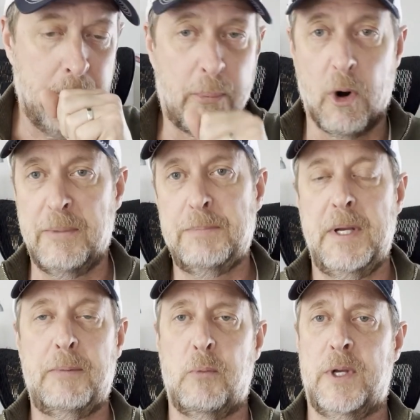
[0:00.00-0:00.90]
porpoise
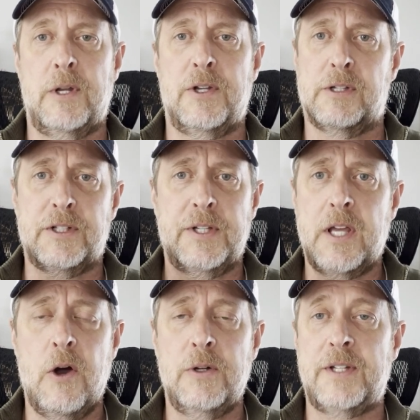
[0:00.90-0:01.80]
peeper windows, looks like
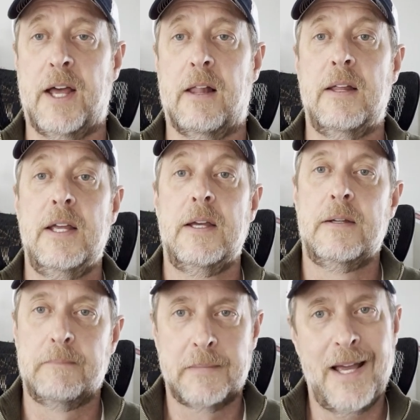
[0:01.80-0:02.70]
a hotel,
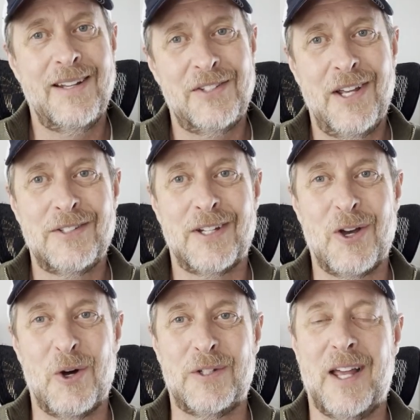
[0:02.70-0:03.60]
kind of sells like a
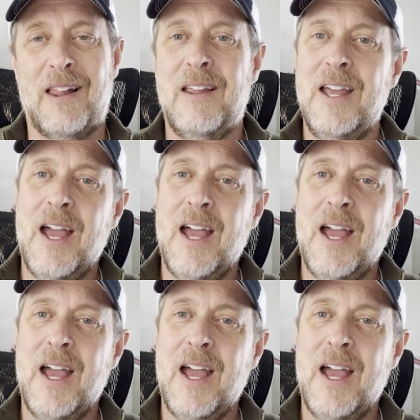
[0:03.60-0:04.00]
hotel.